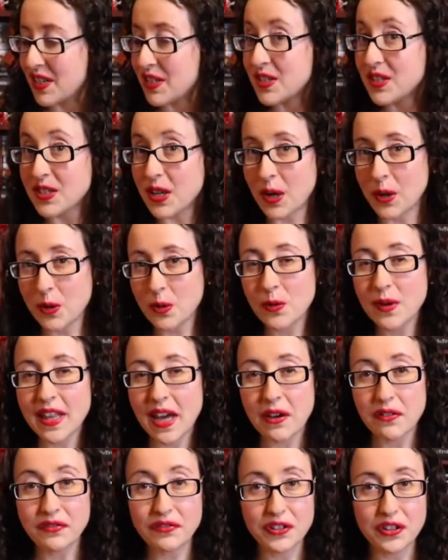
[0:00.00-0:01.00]
So
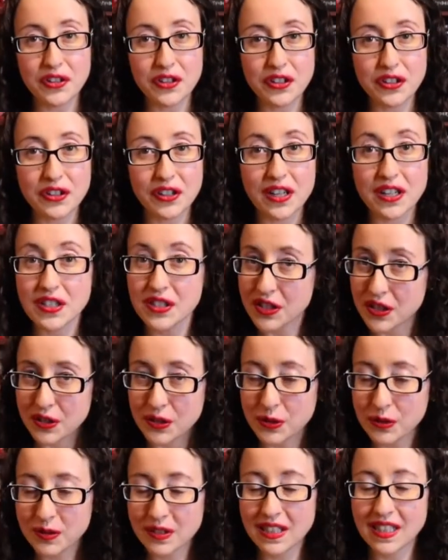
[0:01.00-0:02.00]
without further
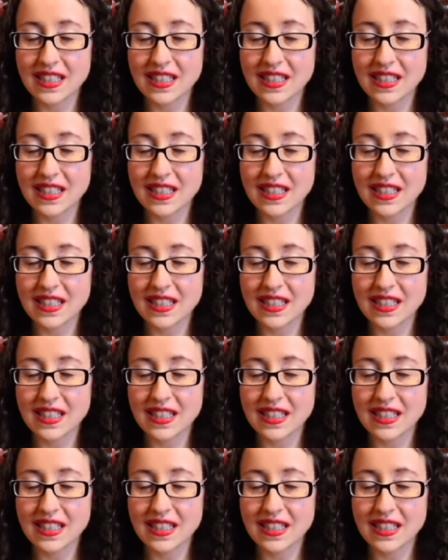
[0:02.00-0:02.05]
ado,